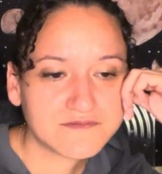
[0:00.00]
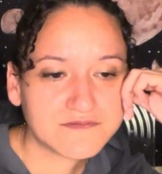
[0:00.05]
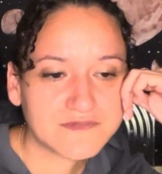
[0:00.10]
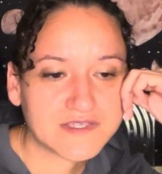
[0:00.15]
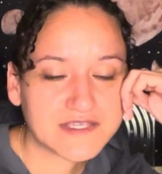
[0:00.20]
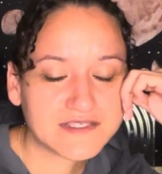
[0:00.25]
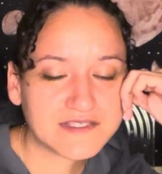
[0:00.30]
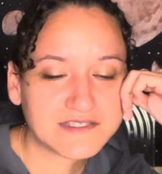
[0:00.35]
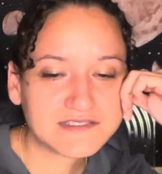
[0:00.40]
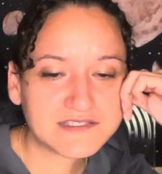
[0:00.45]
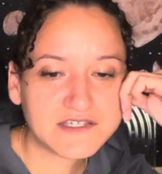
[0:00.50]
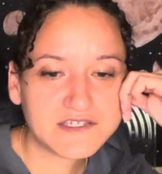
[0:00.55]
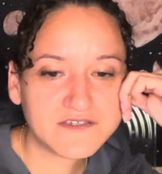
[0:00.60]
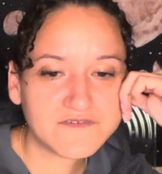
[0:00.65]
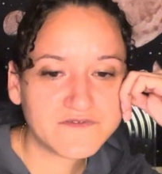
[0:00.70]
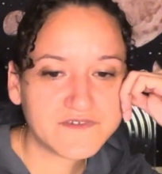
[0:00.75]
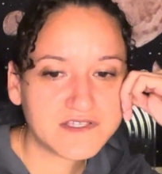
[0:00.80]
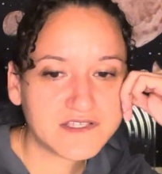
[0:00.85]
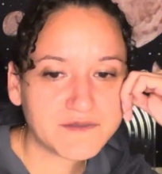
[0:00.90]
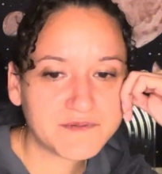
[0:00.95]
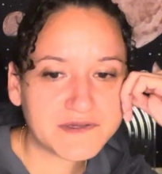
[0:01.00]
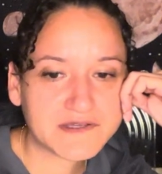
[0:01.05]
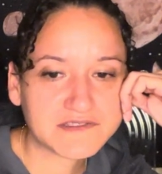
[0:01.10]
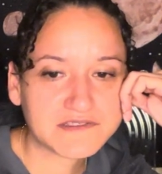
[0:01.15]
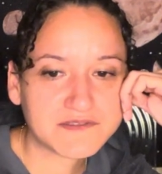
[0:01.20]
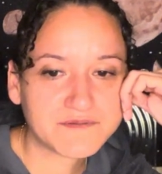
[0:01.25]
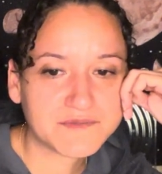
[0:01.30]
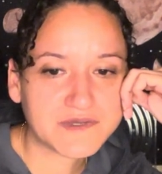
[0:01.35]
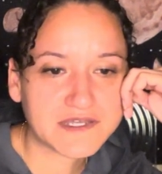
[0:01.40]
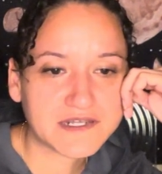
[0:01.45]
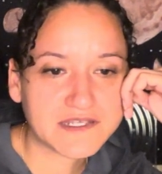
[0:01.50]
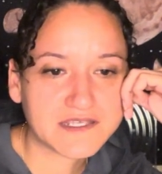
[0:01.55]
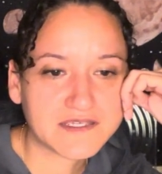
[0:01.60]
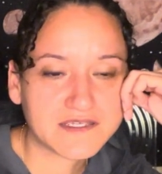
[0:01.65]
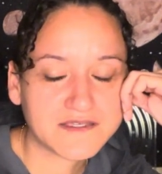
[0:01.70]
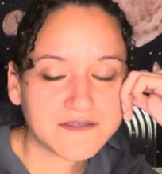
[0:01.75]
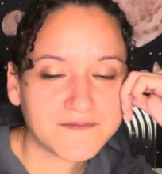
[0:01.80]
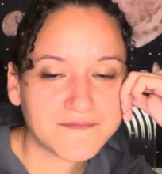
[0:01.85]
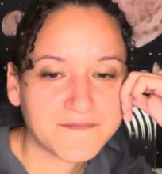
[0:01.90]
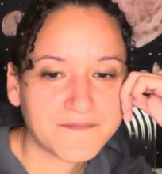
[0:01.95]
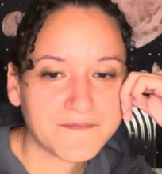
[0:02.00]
And that's how you feel about somebody.